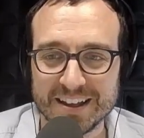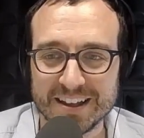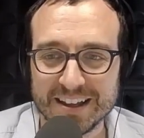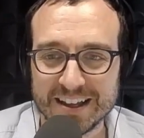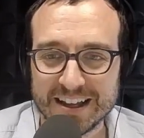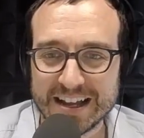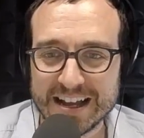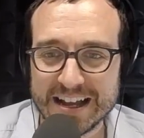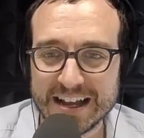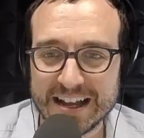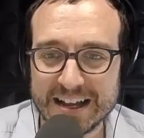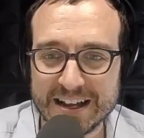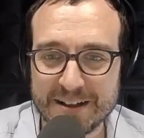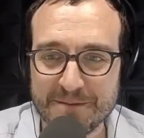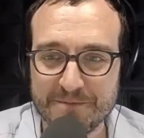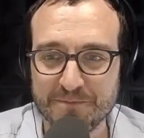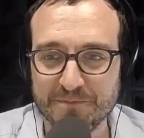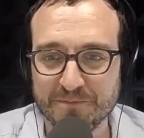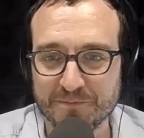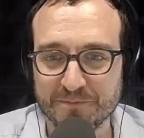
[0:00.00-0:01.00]

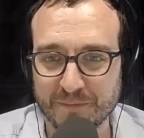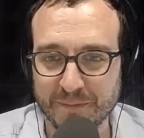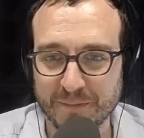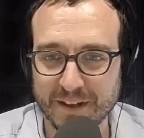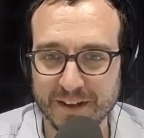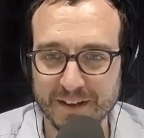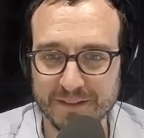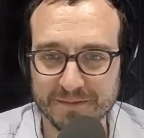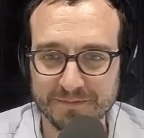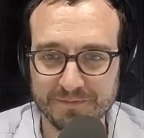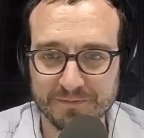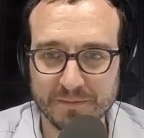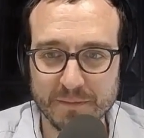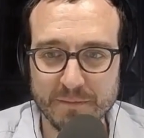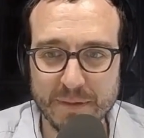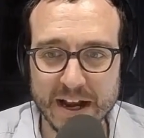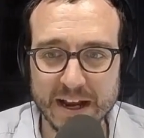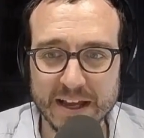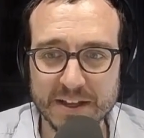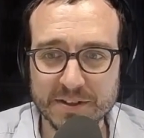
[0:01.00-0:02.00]

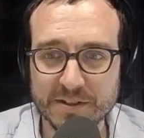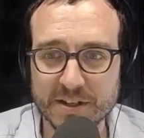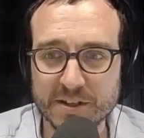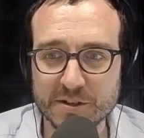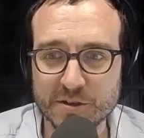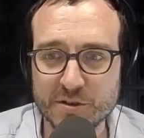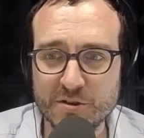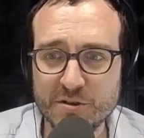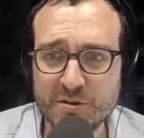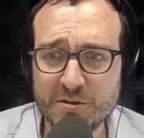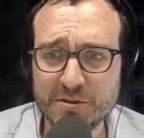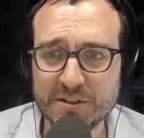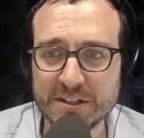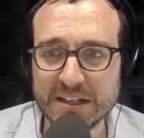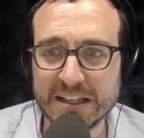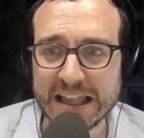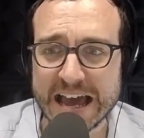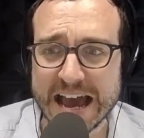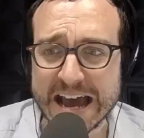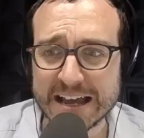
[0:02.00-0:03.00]
Belen says, whose
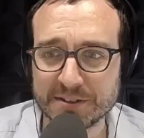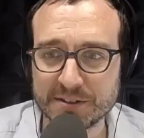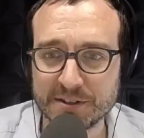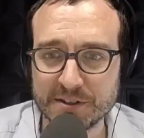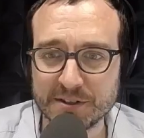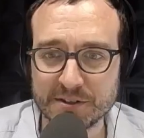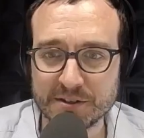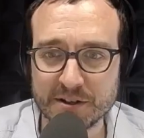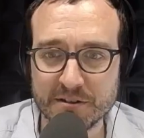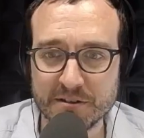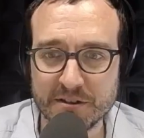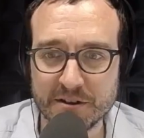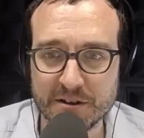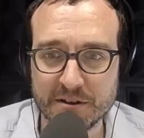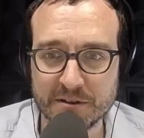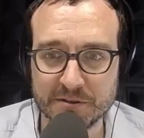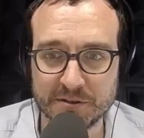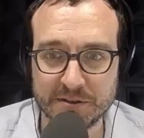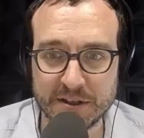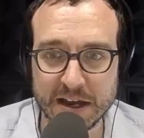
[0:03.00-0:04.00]
glasses are
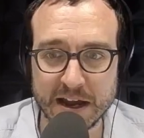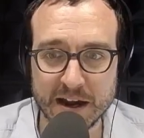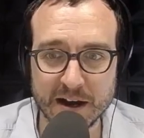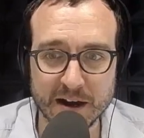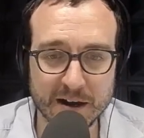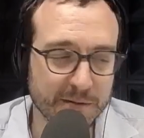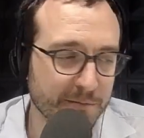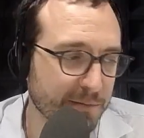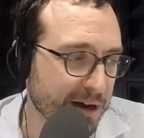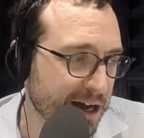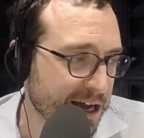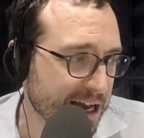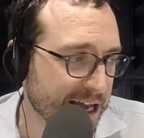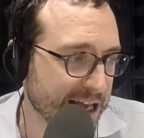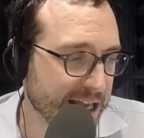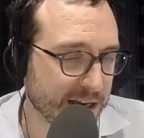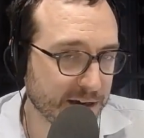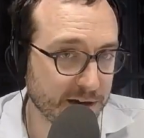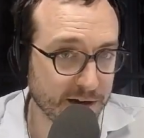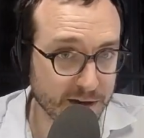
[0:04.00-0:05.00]
those? They aren't
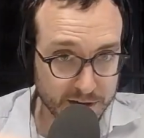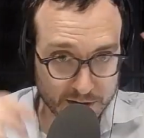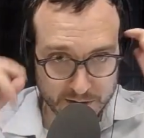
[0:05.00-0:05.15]
mine.